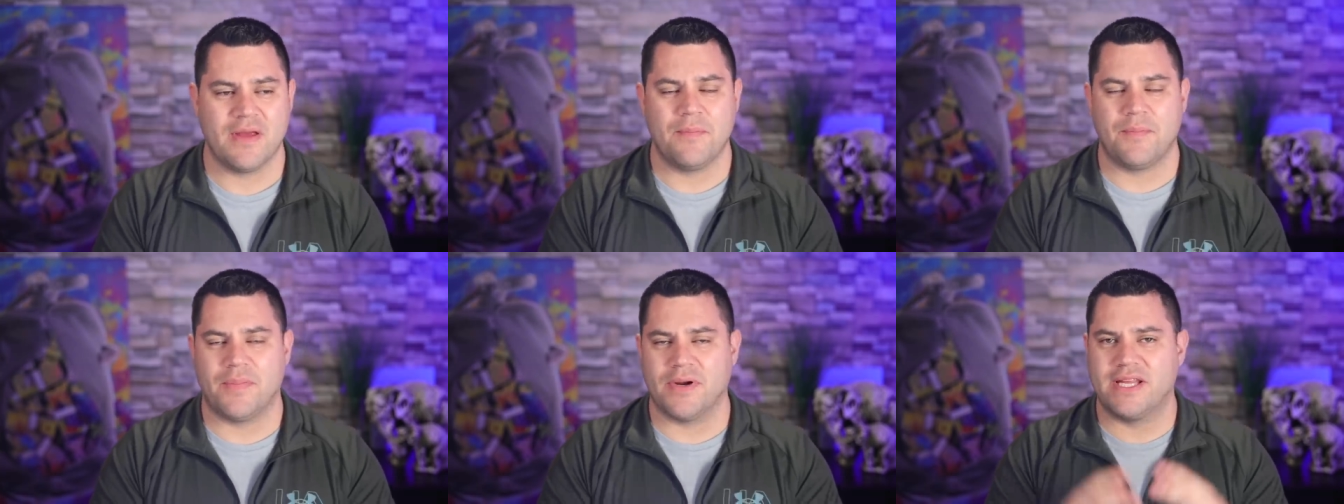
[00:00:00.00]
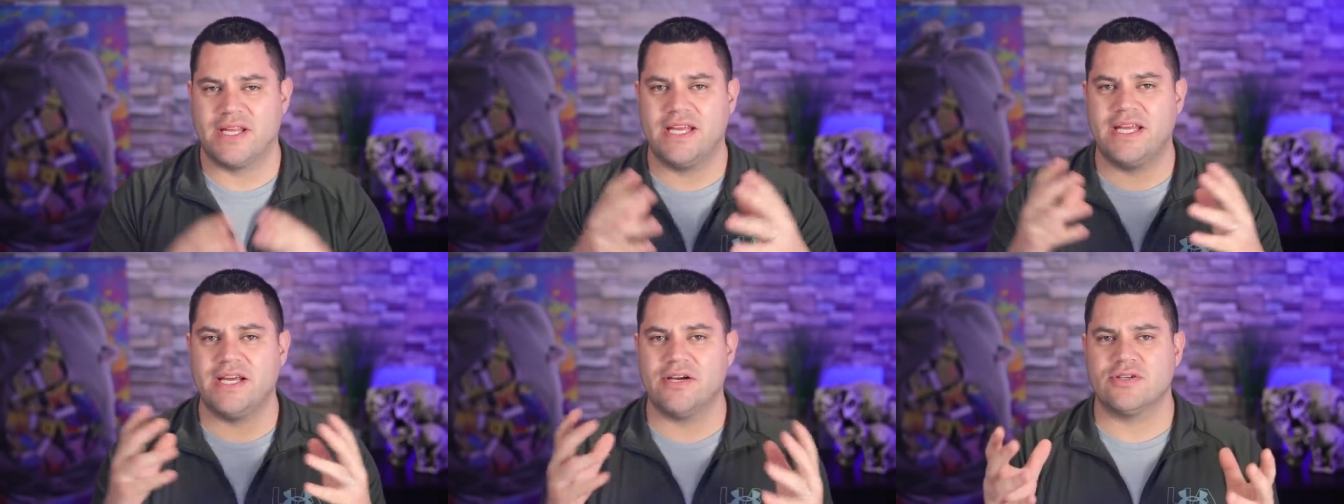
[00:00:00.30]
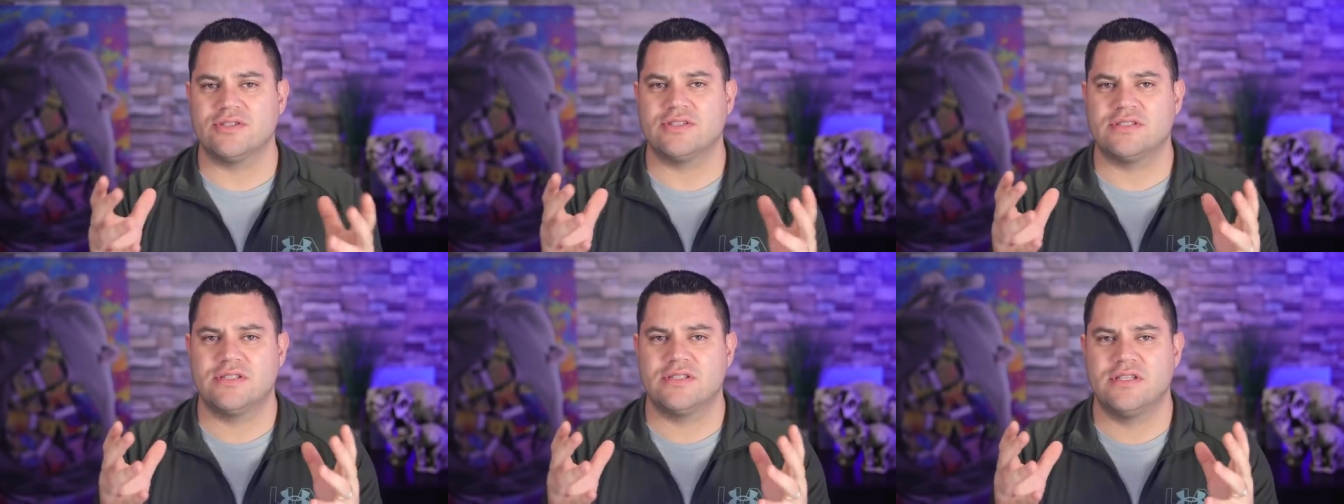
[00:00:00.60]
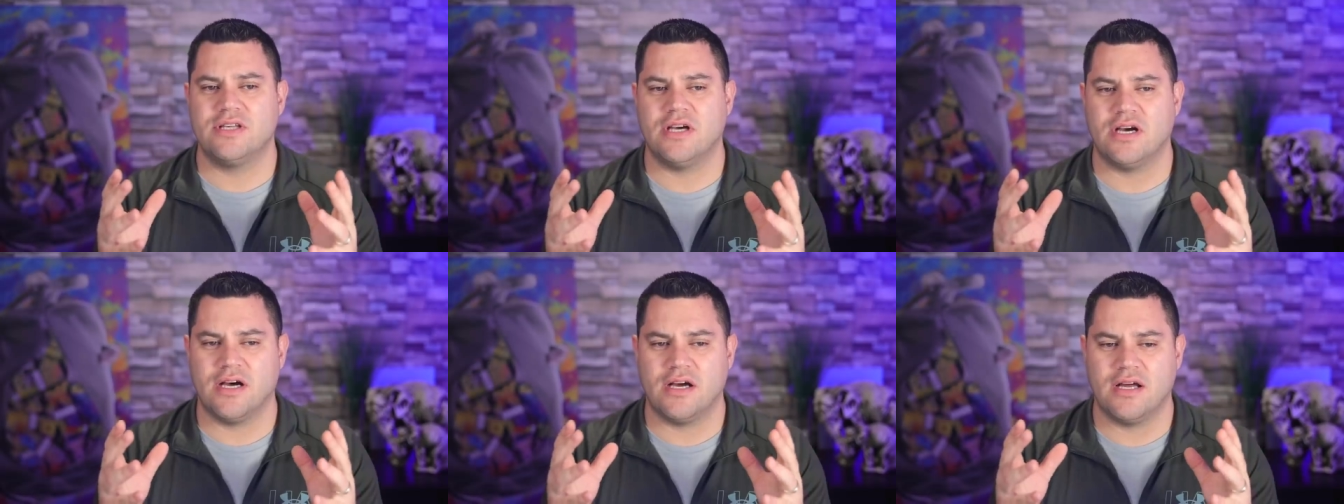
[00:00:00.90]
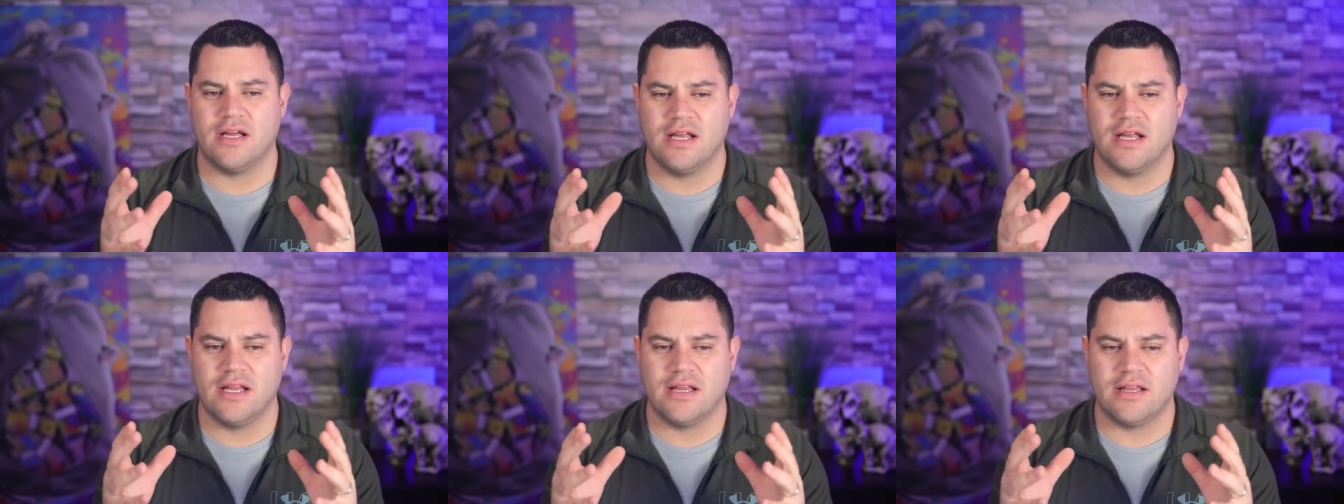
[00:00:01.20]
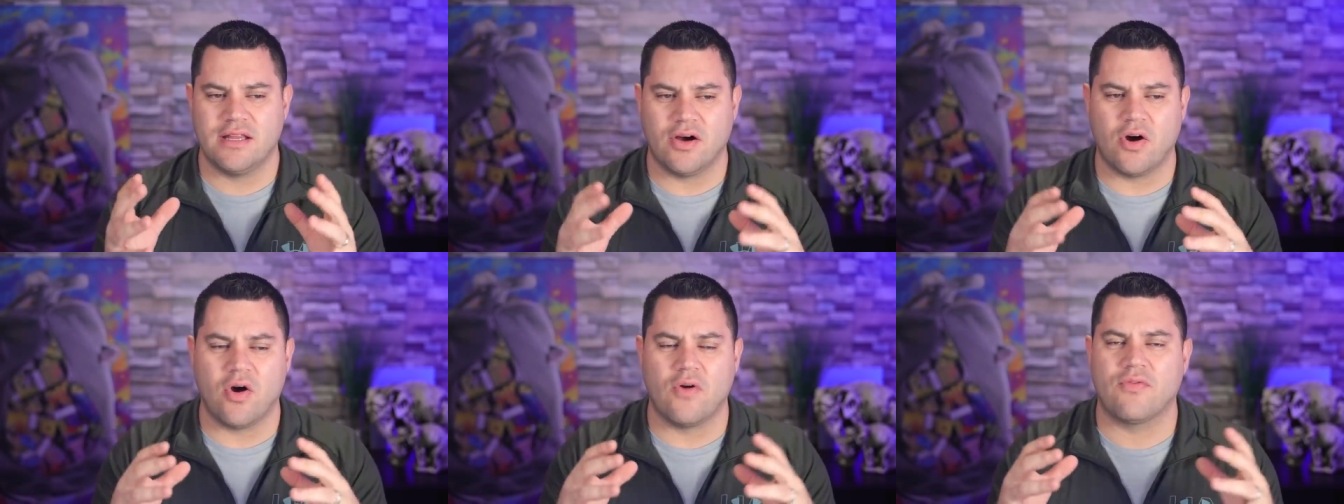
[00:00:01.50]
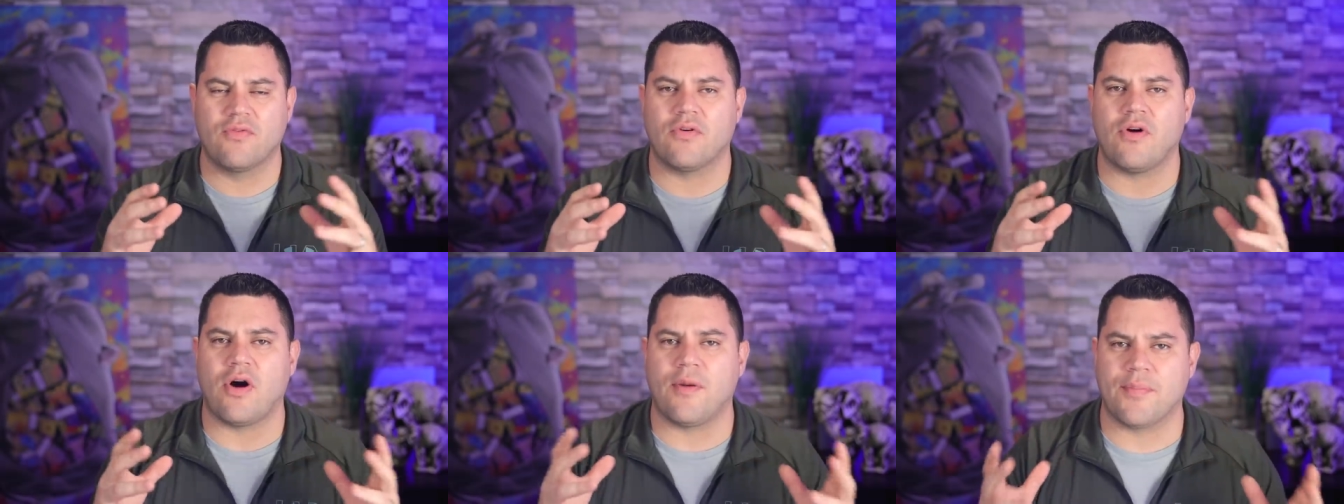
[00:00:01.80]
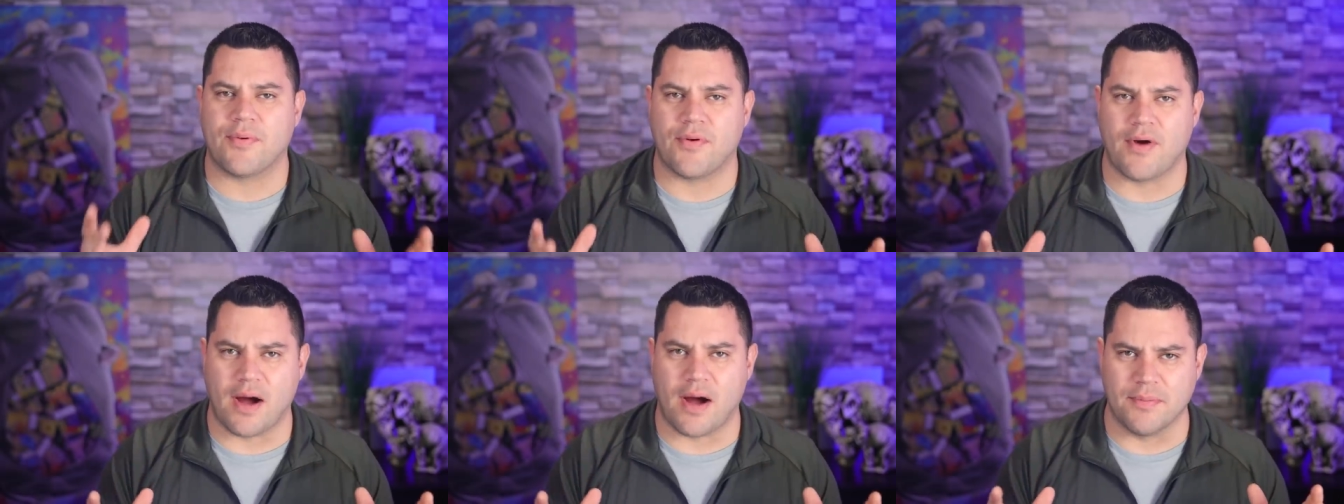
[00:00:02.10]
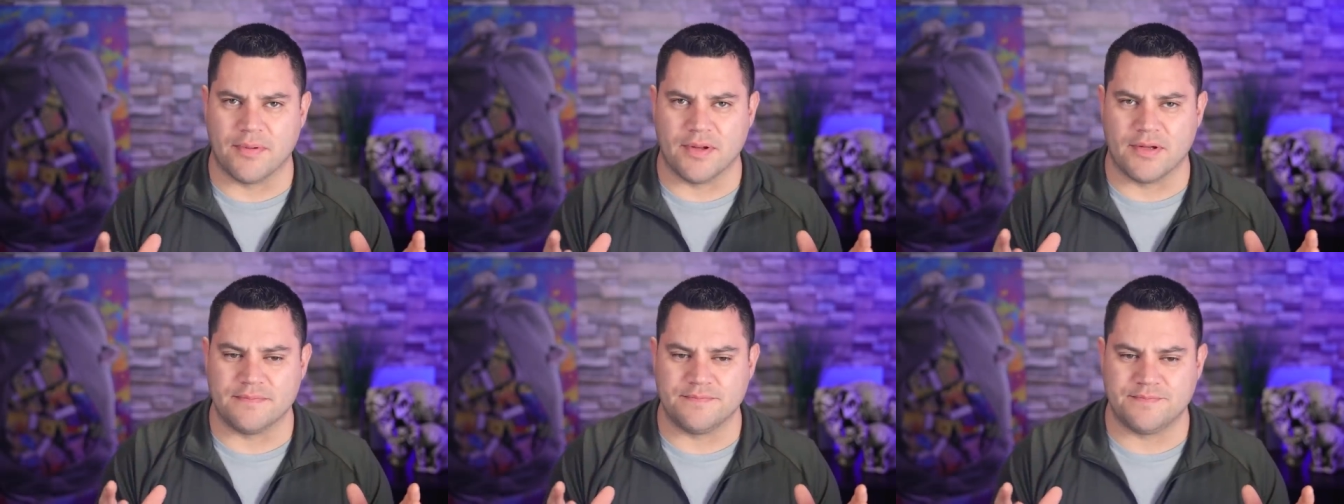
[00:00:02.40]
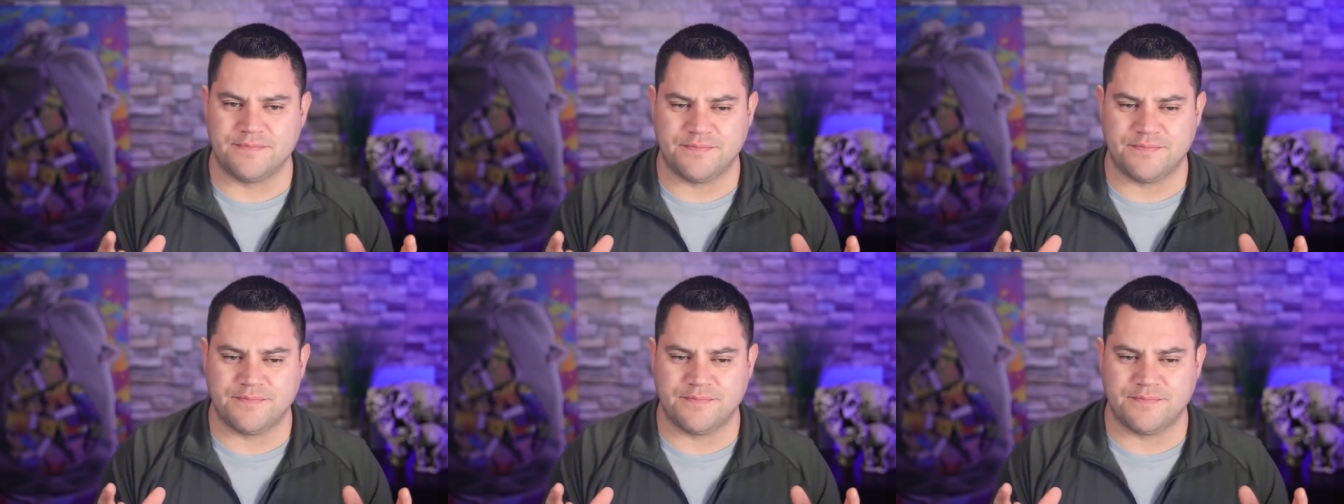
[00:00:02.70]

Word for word: But here's the, the overall problem.